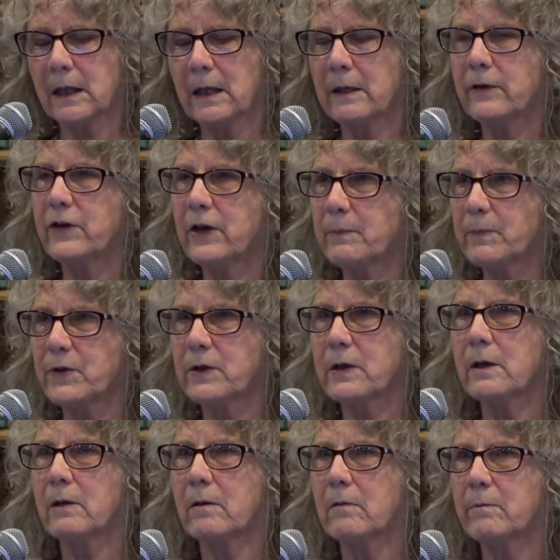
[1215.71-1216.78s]
it dips
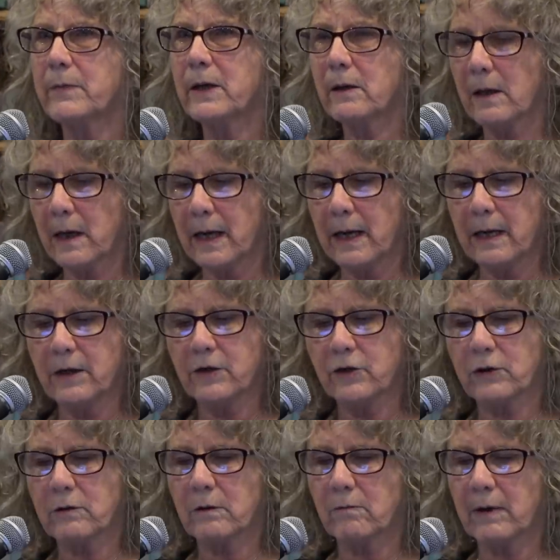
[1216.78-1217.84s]
till middle
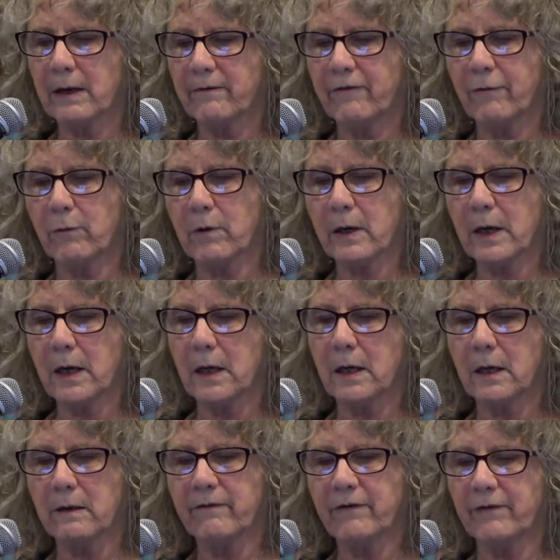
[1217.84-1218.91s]
age, around 40
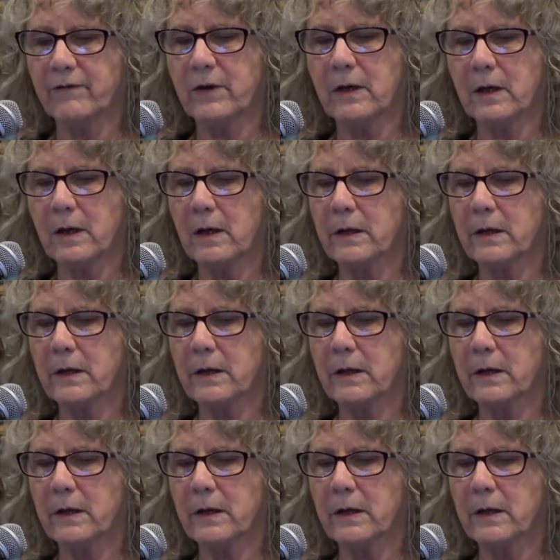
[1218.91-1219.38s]
and 50.